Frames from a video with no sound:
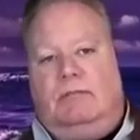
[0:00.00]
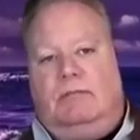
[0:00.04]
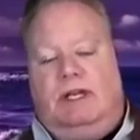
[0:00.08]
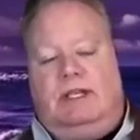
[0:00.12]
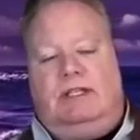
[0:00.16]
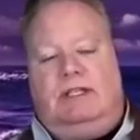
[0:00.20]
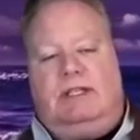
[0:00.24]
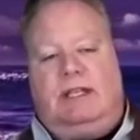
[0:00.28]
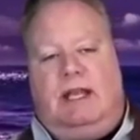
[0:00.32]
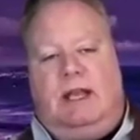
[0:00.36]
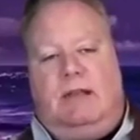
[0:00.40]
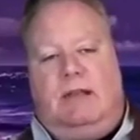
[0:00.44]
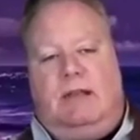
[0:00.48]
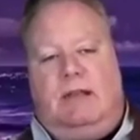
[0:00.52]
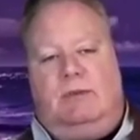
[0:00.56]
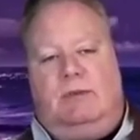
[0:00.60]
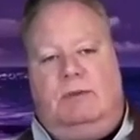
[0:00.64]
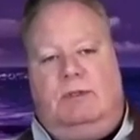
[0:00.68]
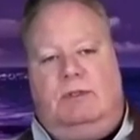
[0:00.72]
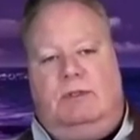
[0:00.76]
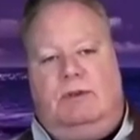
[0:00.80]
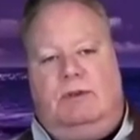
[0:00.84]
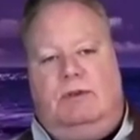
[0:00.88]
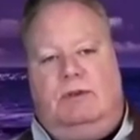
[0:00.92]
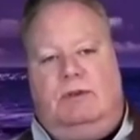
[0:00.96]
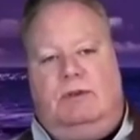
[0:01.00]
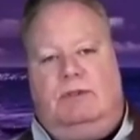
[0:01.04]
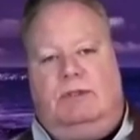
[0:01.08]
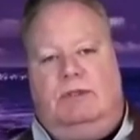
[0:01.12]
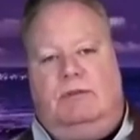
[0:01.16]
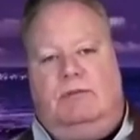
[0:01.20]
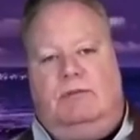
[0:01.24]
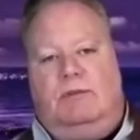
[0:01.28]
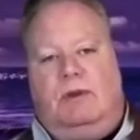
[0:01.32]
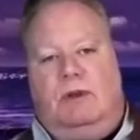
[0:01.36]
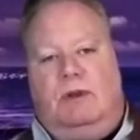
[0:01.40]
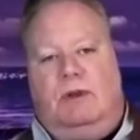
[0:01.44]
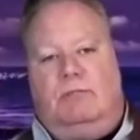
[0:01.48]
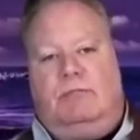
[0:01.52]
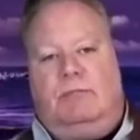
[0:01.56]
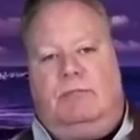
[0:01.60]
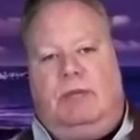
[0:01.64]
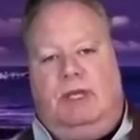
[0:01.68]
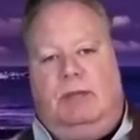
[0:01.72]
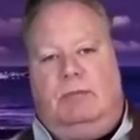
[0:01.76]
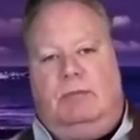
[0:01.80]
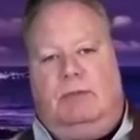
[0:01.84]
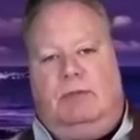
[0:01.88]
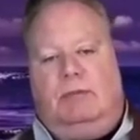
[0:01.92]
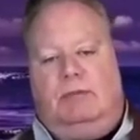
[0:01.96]
Many times we turn to the wrong
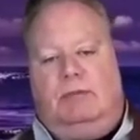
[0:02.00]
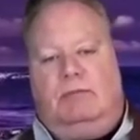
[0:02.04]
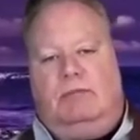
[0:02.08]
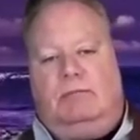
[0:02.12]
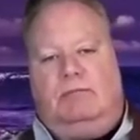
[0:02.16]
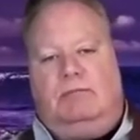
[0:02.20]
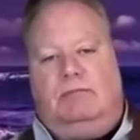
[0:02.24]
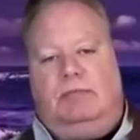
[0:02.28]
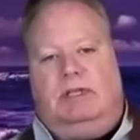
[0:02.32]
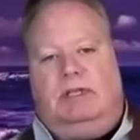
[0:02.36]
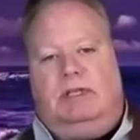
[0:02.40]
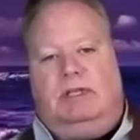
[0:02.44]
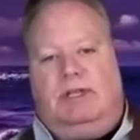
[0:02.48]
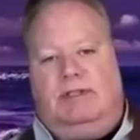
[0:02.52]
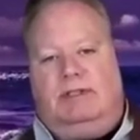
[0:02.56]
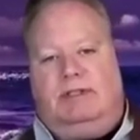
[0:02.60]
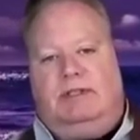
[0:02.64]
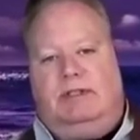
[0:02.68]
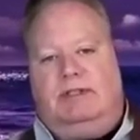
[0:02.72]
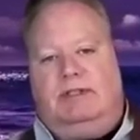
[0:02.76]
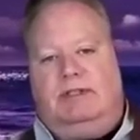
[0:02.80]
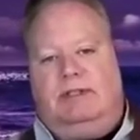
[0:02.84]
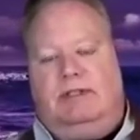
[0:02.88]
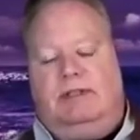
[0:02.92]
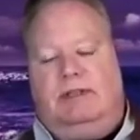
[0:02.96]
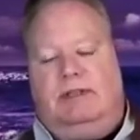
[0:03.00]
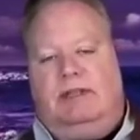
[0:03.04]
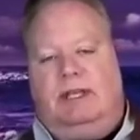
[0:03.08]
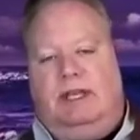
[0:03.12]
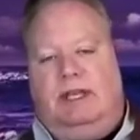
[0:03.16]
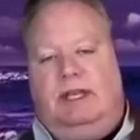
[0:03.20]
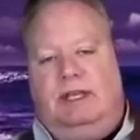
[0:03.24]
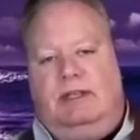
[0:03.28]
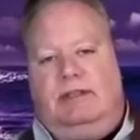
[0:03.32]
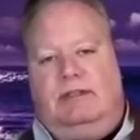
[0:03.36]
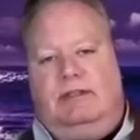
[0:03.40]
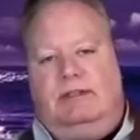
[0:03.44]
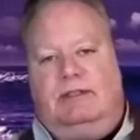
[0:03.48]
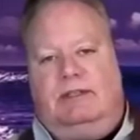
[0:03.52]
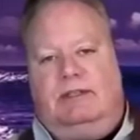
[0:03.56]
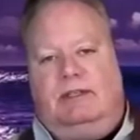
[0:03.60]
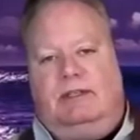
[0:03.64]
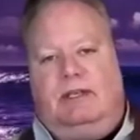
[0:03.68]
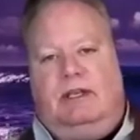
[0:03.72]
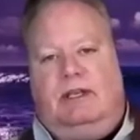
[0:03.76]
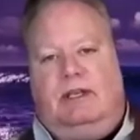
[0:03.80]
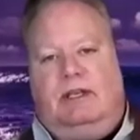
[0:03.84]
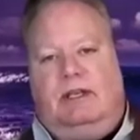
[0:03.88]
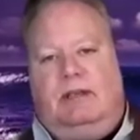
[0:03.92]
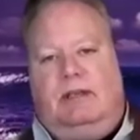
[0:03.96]
people, places, and things
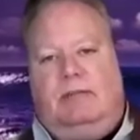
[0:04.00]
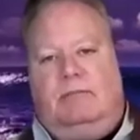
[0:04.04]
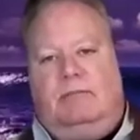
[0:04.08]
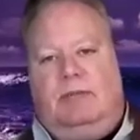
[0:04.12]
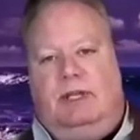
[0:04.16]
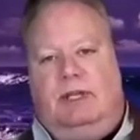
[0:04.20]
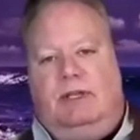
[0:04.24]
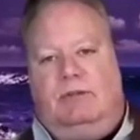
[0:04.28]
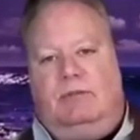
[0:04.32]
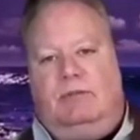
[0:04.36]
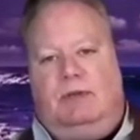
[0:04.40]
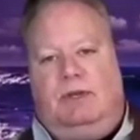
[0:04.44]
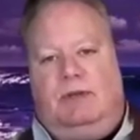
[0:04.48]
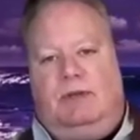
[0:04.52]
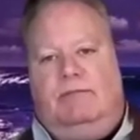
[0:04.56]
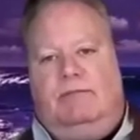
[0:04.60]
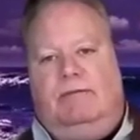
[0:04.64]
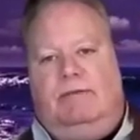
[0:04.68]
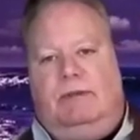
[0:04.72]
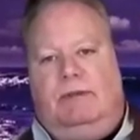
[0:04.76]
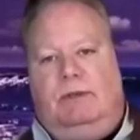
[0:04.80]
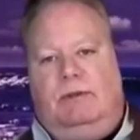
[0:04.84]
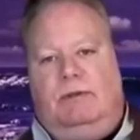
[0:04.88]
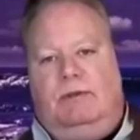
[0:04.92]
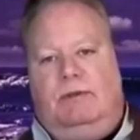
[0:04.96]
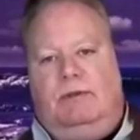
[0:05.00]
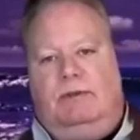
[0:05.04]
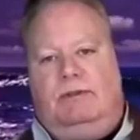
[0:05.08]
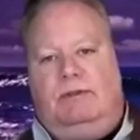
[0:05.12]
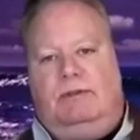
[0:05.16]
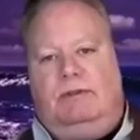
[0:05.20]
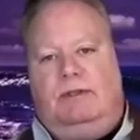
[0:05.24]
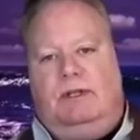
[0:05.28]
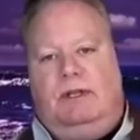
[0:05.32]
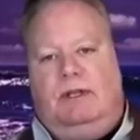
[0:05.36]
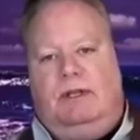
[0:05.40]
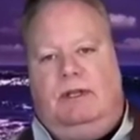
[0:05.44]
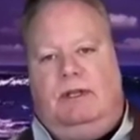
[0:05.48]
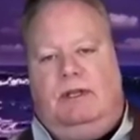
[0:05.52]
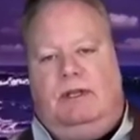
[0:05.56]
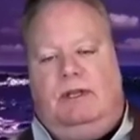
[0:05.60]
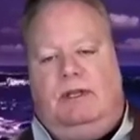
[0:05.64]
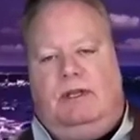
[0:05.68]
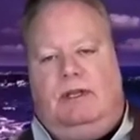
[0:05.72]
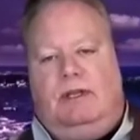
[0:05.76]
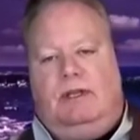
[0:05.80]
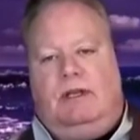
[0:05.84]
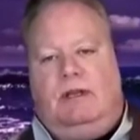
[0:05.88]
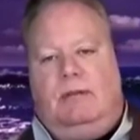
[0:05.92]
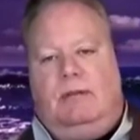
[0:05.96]
because we're confused
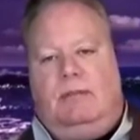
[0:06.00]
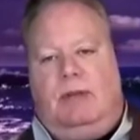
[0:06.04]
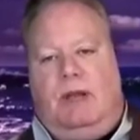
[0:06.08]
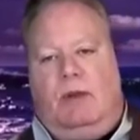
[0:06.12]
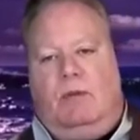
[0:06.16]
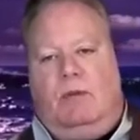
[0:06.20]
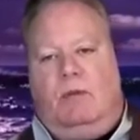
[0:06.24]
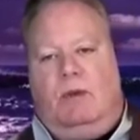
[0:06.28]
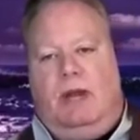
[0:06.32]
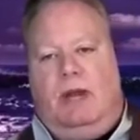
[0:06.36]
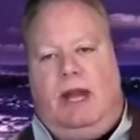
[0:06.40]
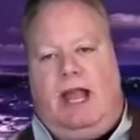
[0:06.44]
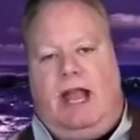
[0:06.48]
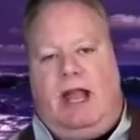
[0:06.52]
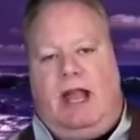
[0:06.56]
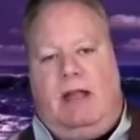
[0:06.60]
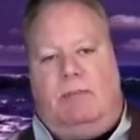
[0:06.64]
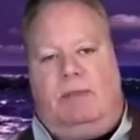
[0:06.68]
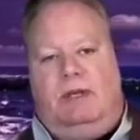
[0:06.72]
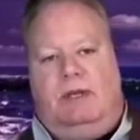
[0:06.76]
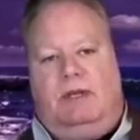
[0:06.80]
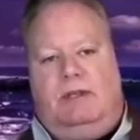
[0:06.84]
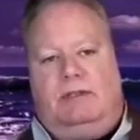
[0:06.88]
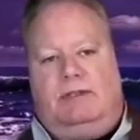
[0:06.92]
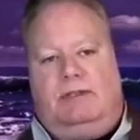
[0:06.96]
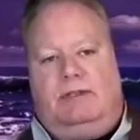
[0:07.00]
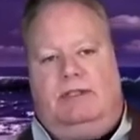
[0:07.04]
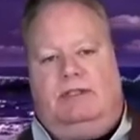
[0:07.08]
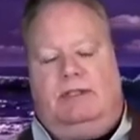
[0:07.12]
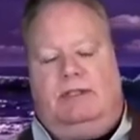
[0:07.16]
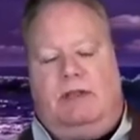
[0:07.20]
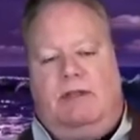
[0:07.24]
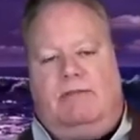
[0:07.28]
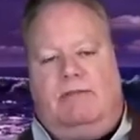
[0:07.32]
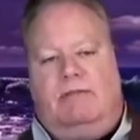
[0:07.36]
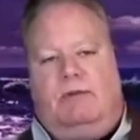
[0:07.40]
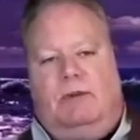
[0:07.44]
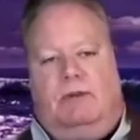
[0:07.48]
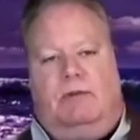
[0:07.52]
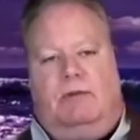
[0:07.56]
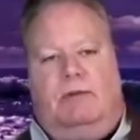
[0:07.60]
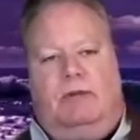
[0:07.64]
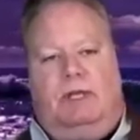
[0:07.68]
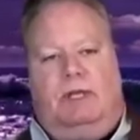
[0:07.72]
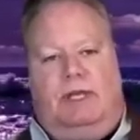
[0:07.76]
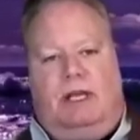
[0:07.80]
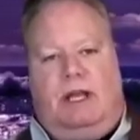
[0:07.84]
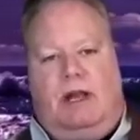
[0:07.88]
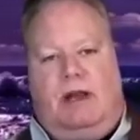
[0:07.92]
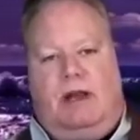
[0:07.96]
about what happiness and suffering
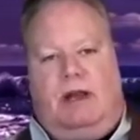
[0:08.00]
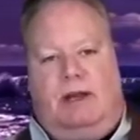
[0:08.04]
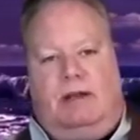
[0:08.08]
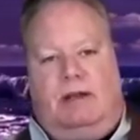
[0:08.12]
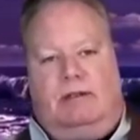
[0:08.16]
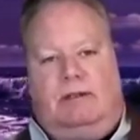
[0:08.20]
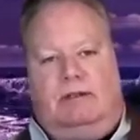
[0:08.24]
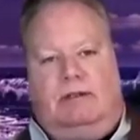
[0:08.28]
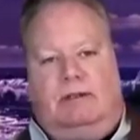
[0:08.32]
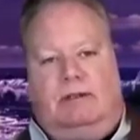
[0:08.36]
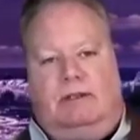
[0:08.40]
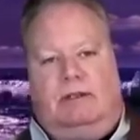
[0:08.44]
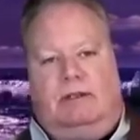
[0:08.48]
really are.